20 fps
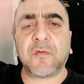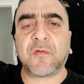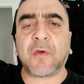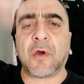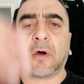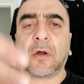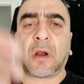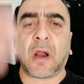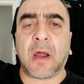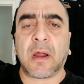
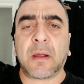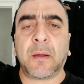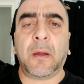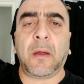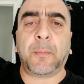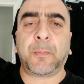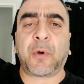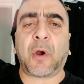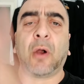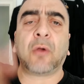got like
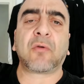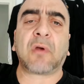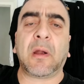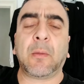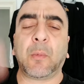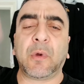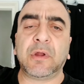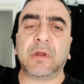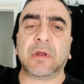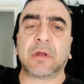a
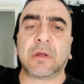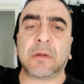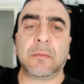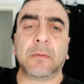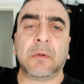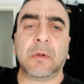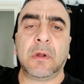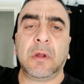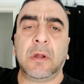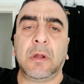program where you
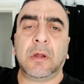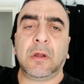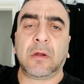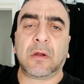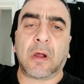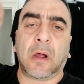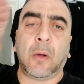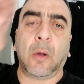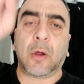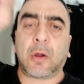can
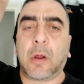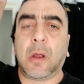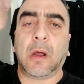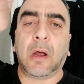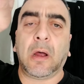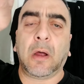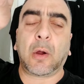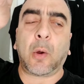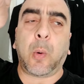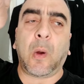go
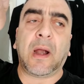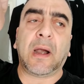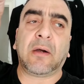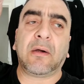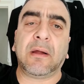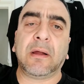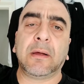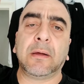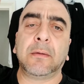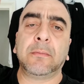
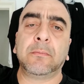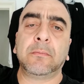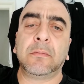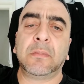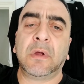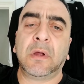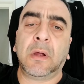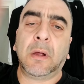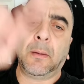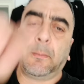
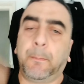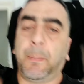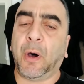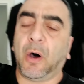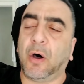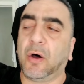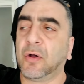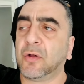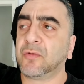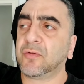aquarium,
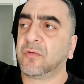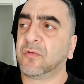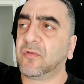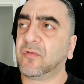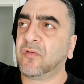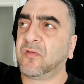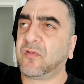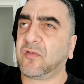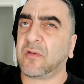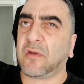
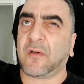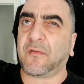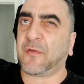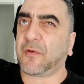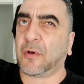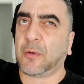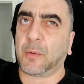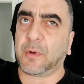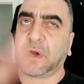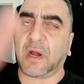ponds, and I
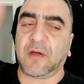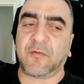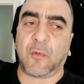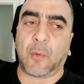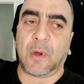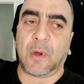forgot what the other